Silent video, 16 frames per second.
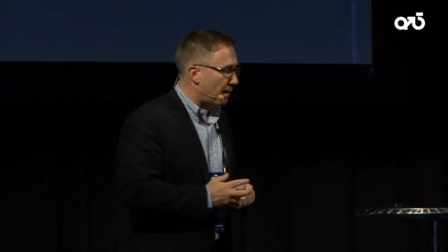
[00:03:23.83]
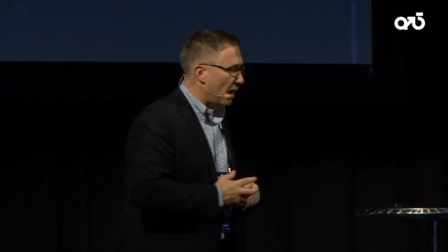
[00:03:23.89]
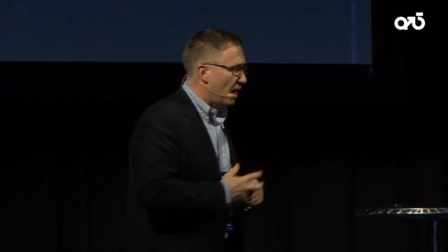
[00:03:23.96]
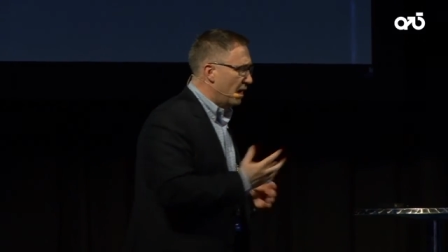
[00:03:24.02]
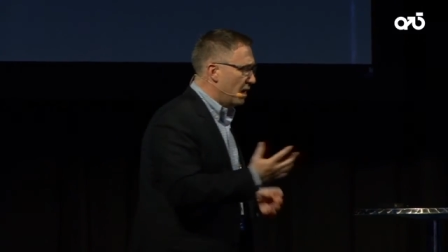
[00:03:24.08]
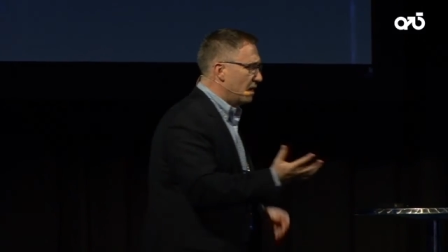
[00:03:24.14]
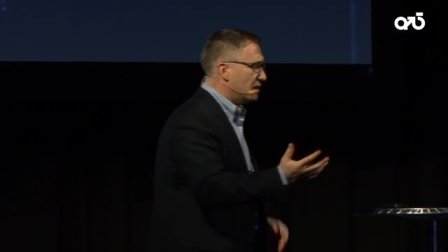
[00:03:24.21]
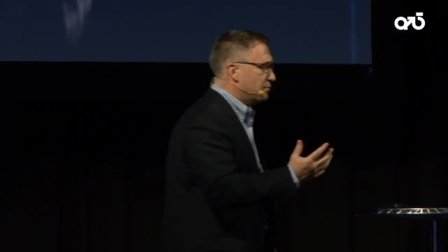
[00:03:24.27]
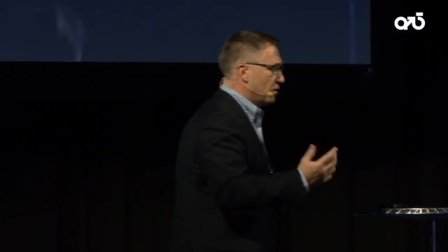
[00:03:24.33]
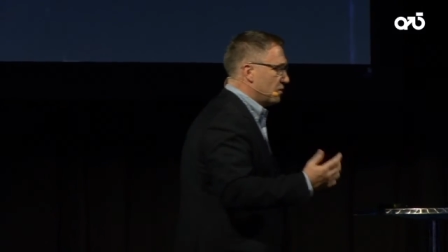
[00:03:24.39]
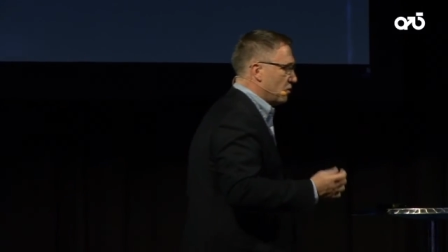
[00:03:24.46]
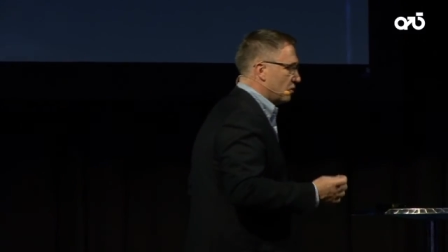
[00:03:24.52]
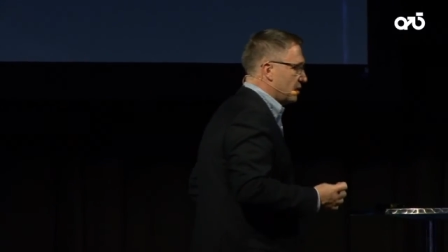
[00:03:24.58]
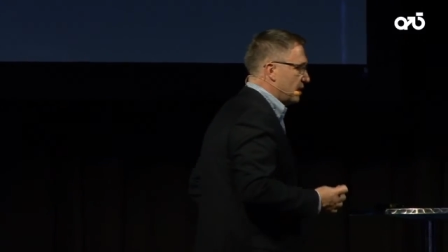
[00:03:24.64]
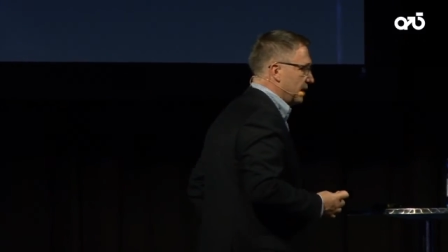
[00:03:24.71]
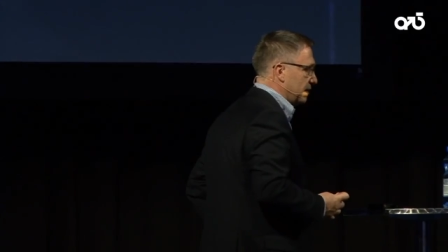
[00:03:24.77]
And last but
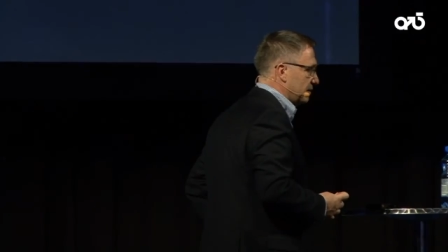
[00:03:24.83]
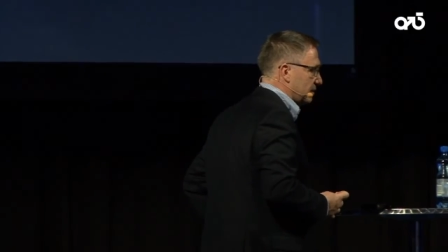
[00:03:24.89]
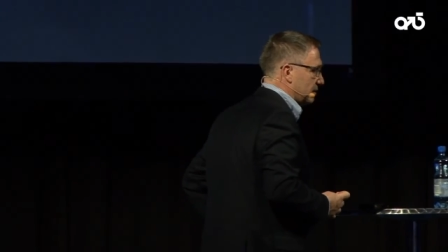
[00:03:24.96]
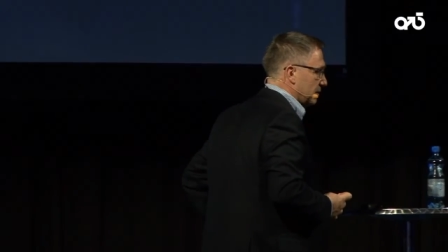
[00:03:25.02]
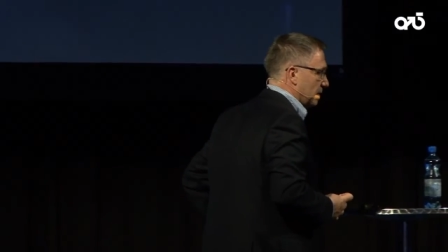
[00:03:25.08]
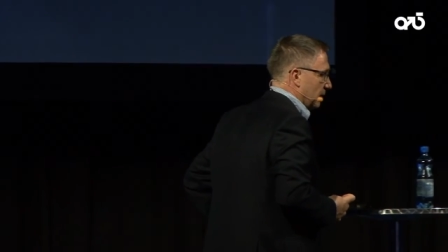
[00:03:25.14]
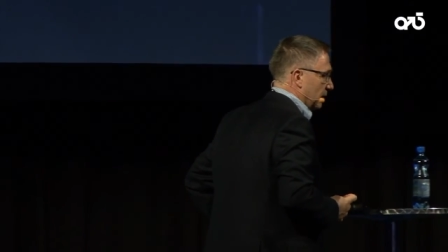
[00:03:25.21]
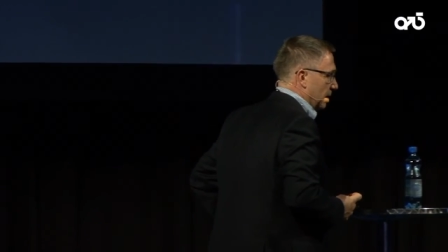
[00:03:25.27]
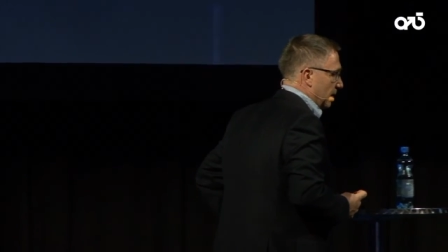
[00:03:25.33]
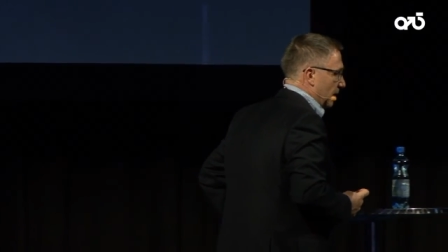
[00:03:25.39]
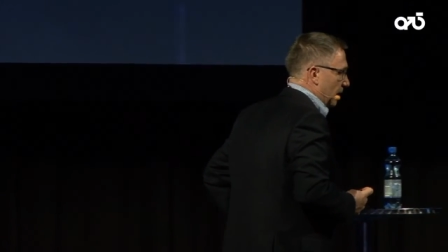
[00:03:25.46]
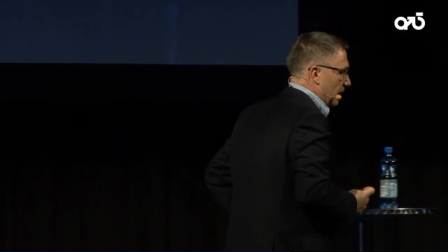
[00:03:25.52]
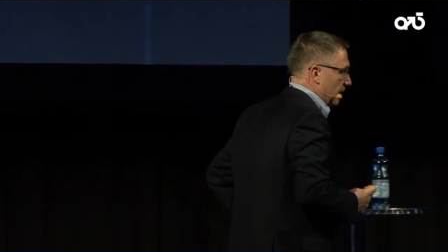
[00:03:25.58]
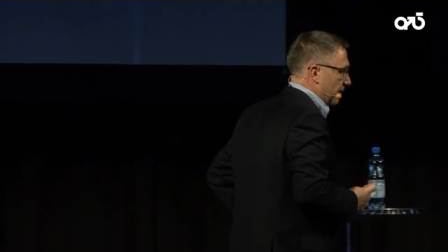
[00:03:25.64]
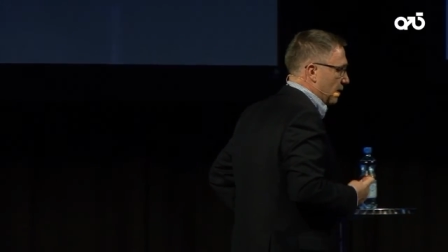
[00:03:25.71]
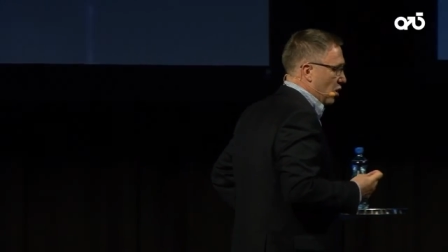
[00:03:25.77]
not least,
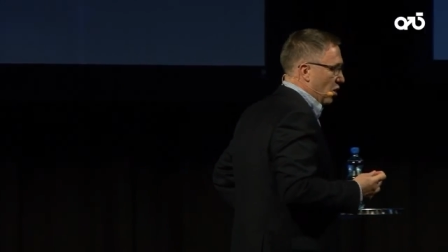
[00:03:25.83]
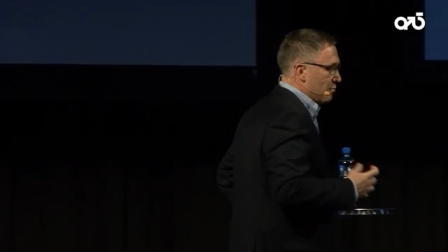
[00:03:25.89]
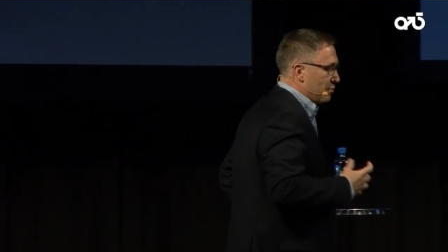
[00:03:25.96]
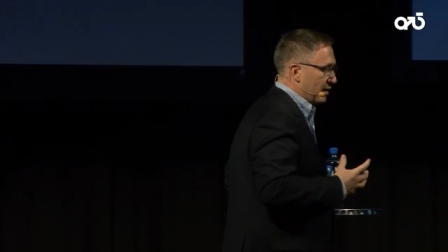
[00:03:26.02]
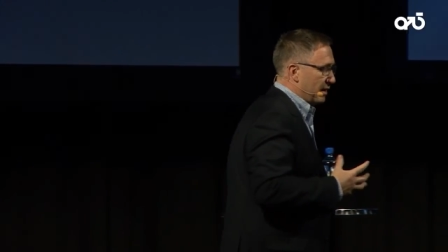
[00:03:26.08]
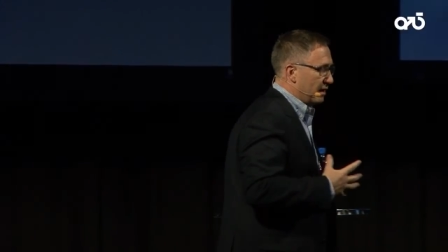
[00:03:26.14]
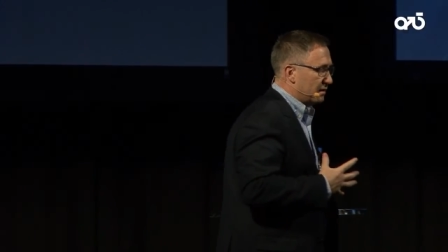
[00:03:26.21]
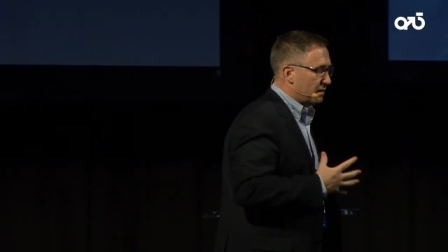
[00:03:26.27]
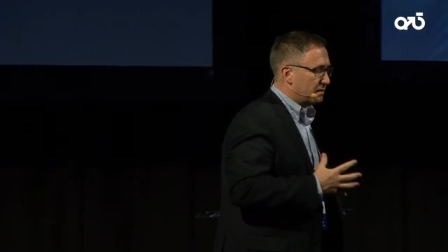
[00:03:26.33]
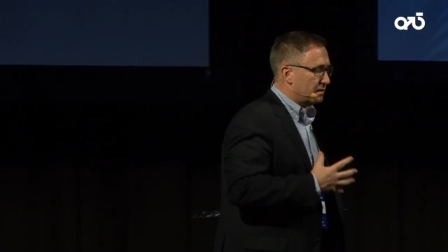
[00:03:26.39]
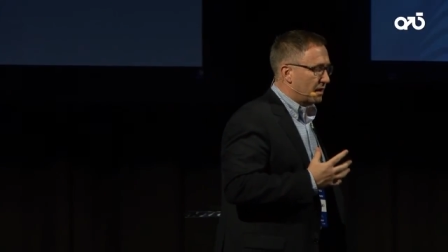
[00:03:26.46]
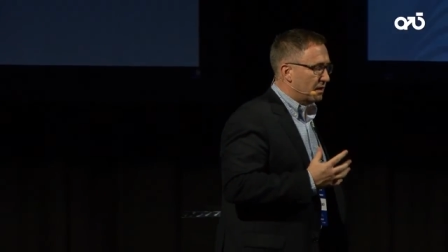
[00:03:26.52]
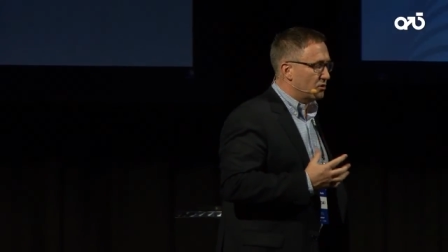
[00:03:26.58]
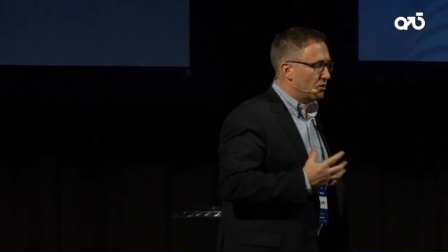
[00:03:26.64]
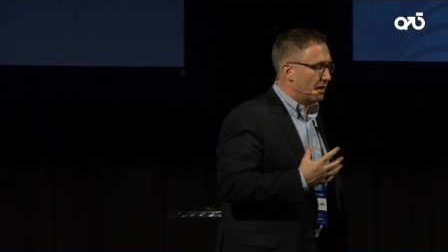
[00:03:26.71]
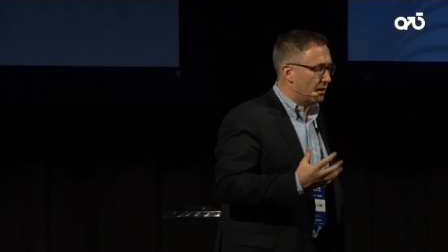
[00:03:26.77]
uh, the company is
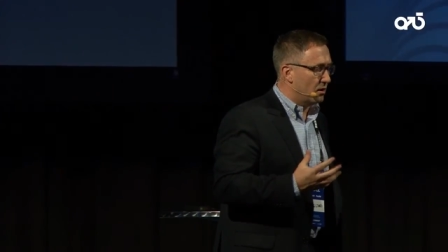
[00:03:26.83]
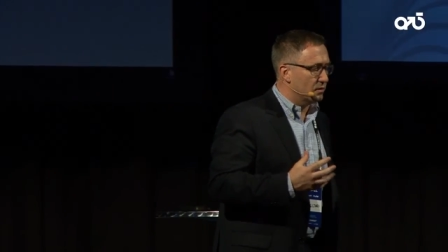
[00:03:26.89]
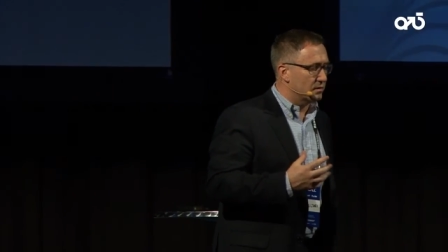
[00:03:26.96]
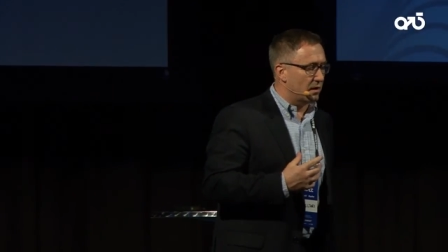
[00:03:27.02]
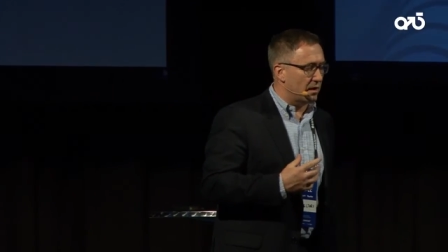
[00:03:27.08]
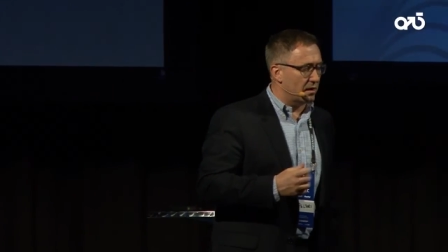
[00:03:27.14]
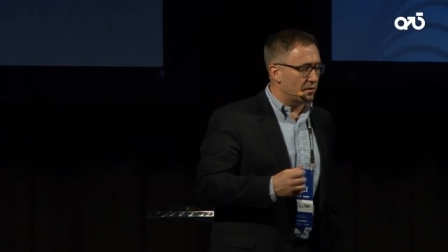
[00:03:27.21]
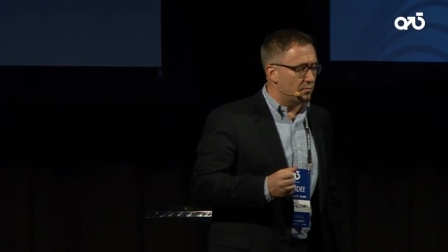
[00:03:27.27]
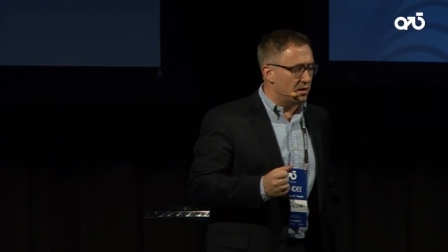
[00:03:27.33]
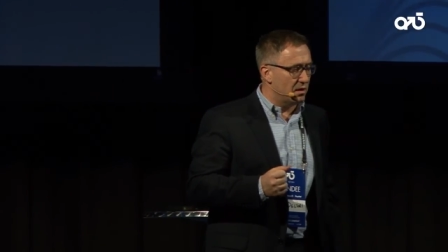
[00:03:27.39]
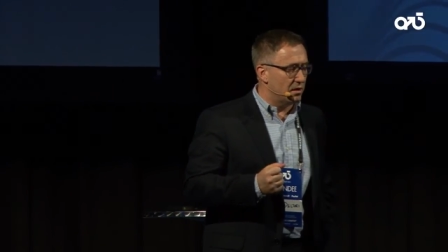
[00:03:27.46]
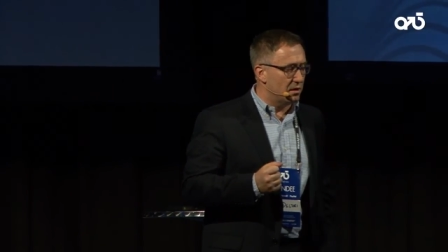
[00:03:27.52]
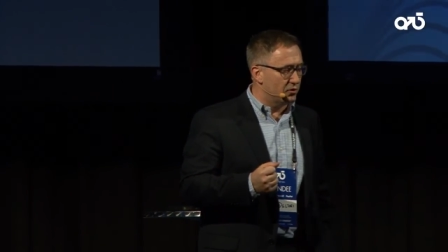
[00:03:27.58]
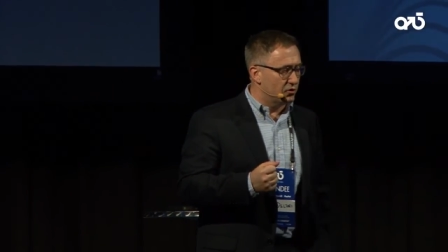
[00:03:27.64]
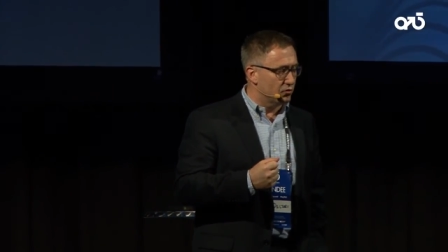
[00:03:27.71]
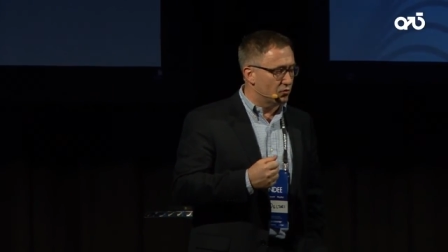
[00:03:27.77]
asking the leaders like
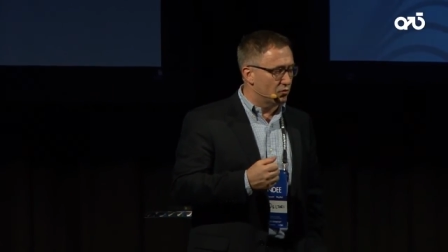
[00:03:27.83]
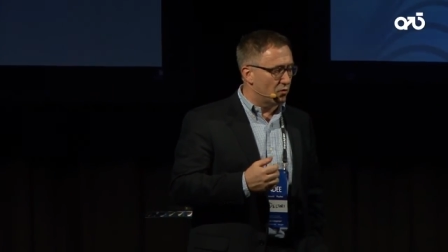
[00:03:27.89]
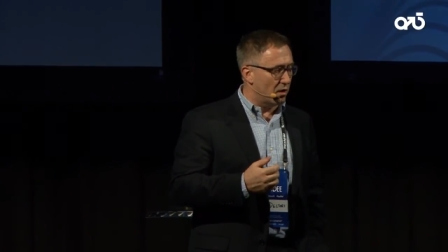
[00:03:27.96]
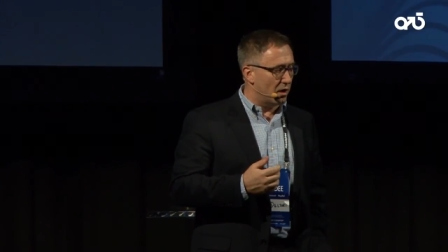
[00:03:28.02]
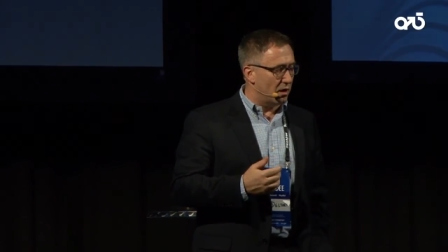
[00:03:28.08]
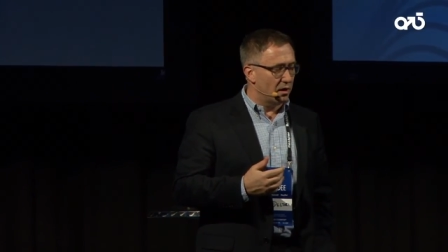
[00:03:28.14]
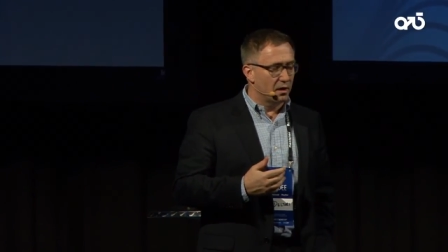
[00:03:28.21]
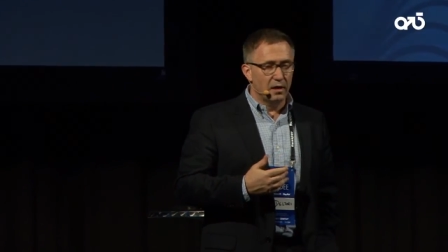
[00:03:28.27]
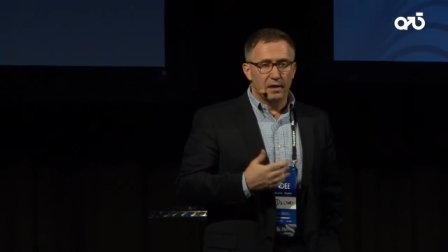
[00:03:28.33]
me to uh,